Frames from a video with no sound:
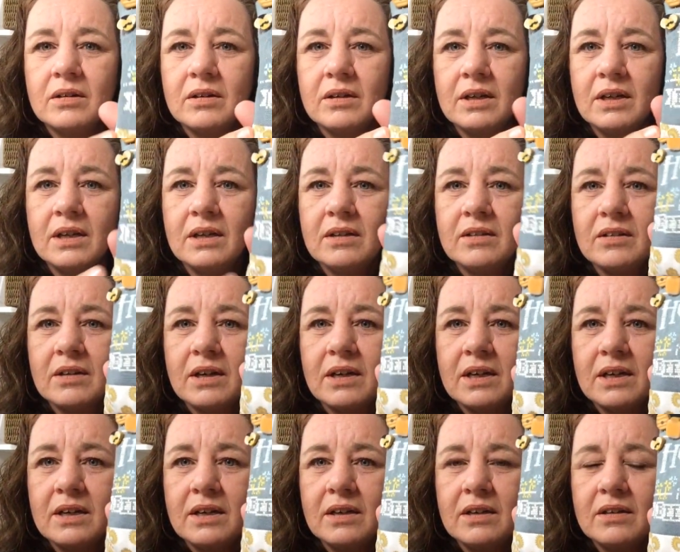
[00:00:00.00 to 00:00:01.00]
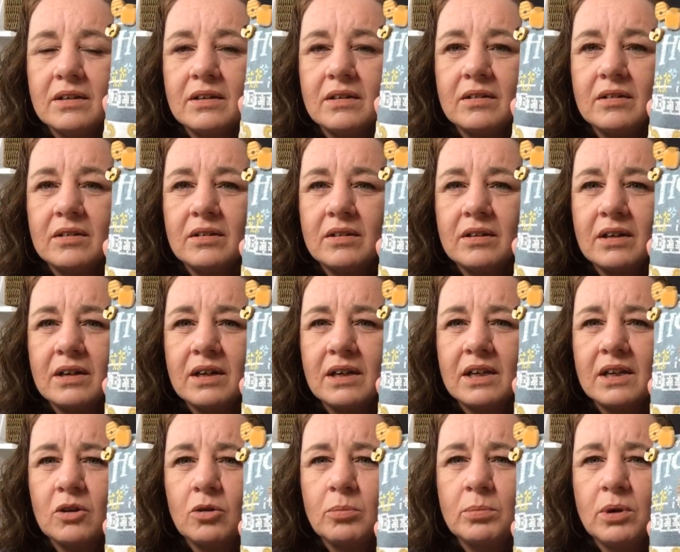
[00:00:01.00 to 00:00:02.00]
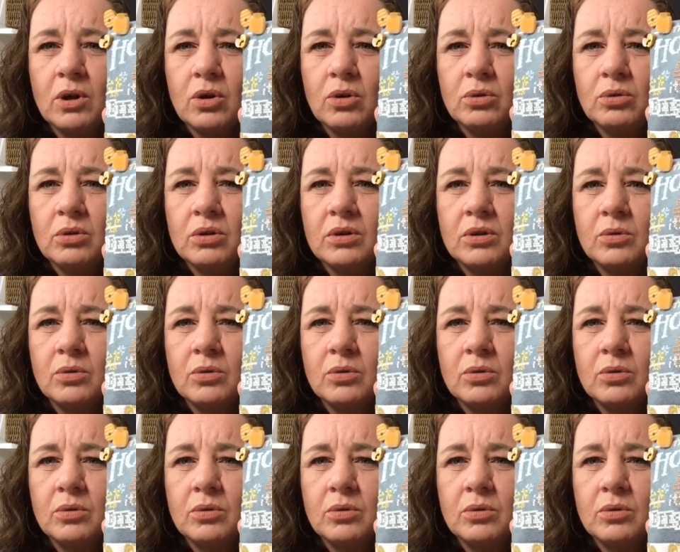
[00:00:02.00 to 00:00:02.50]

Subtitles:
And I did a little bow